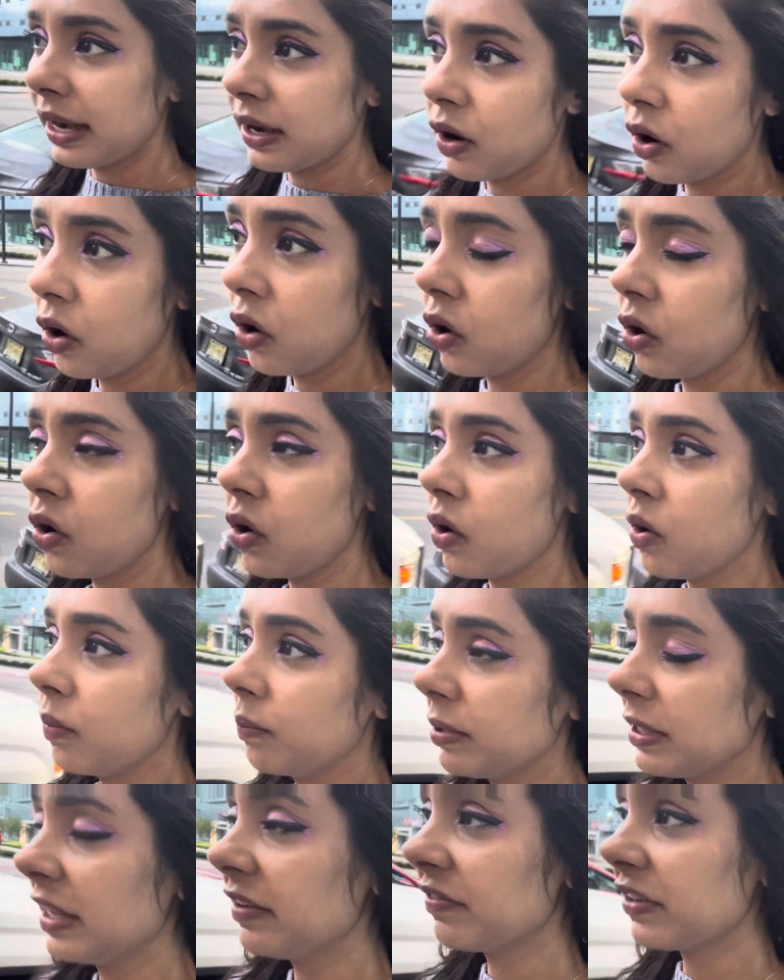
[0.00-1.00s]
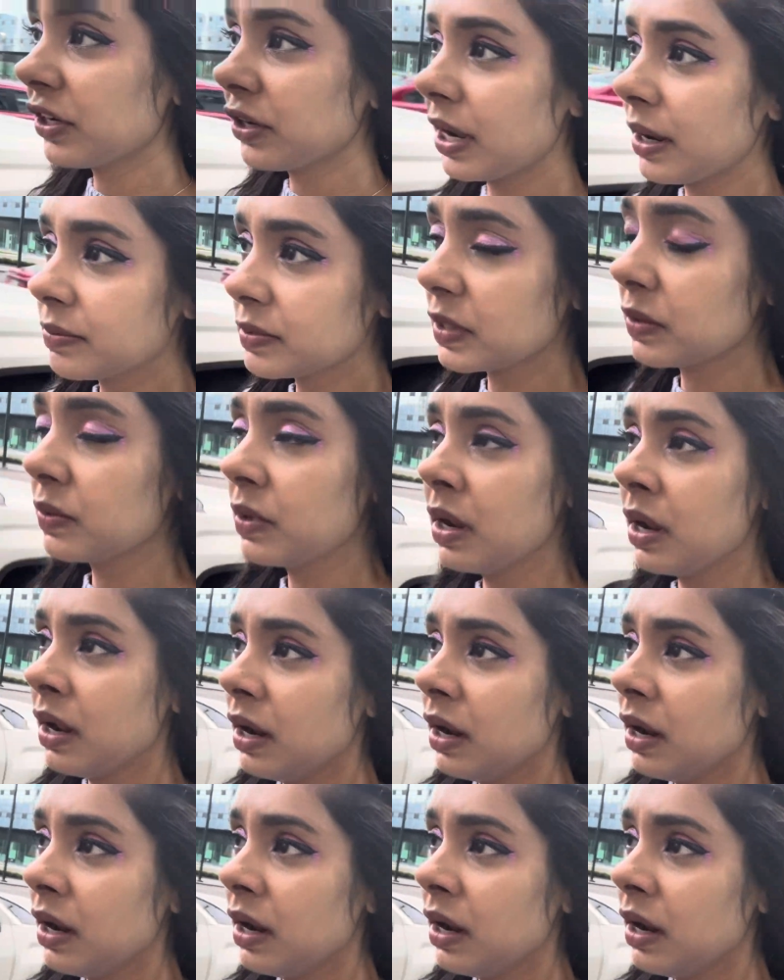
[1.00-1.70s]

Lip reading: home playing video games and